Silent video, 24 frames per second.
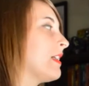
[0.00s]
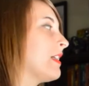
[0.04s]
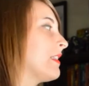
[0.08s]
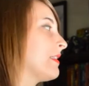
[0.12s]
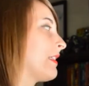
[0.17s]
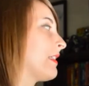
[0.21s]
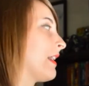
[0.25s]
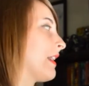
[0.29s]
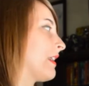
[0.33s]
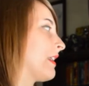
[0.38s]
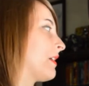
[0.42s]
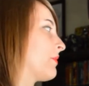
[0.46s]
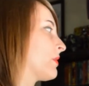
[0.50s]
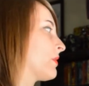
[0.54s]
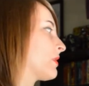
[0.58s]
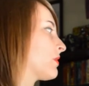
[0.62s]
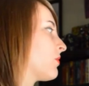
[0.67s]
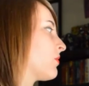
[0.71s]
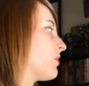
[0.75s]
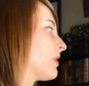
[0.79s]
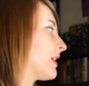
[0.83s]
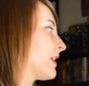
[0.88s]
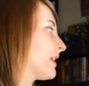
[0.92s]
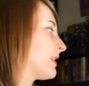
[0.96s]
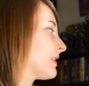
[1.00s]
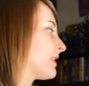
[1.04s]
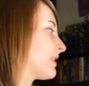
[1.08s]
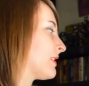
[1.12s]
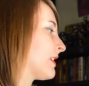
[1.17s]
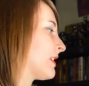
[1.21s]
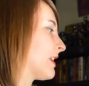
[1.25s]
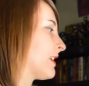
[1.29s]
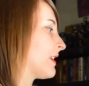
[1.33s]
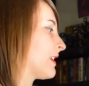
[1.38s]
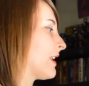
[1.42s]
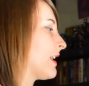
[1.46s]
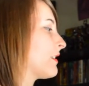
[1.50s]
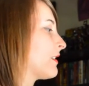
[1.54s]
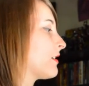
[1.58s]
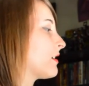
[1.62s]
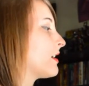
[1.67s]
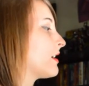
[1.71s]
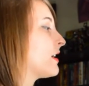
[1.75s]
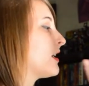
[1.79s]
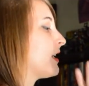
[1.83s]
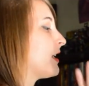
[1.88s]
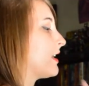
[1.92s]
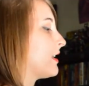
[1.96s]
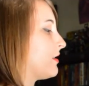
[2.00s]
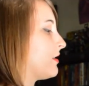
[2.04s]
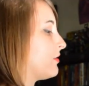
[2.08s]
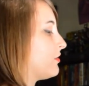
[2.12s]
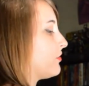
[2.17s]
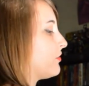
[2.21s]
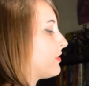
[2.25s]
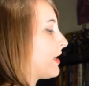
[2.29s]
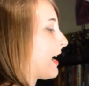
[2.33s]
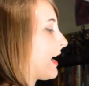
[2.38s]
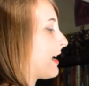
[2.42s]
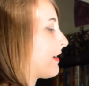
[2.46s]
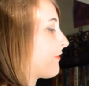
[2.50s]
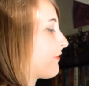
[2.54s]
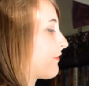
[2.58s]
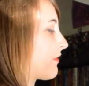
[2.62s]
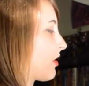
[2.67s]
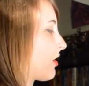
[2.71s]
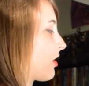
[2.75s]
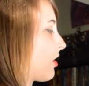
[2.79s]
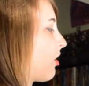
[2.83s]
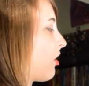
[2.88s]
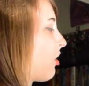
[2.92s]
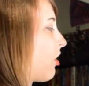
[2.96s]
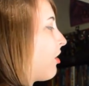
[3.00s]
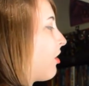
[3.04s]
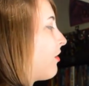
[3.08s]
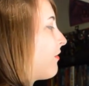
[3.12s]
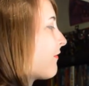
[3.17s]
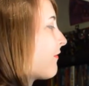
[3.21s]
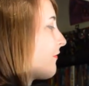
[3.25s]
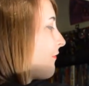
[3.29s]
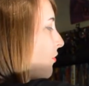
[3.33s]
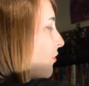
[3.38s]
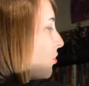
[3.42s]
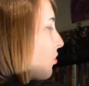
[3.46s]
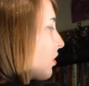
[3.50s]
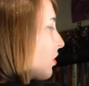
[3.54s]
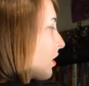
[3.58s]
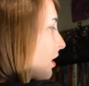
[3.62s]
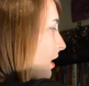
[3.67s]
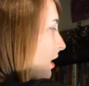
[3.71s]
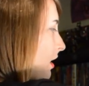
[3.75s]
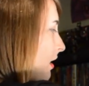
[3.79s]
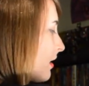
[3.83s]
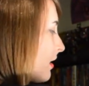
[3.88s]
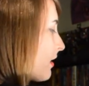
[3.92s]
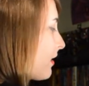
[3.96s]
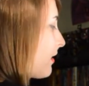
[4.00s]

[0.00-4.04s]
that it was going to stay together. You do that for all 4